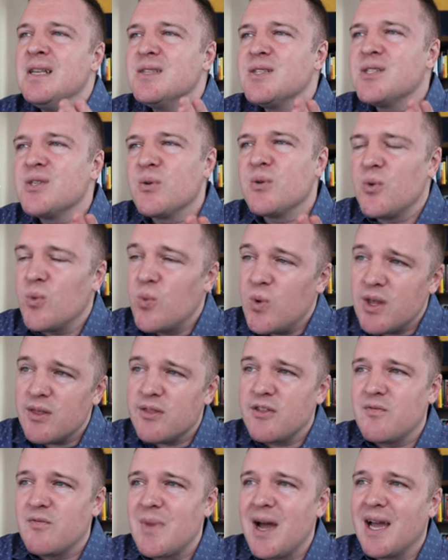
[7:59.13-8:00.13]
So the
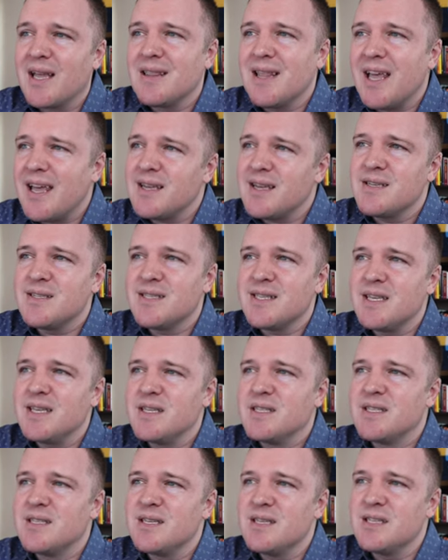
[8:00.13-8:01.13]
width of my legs is,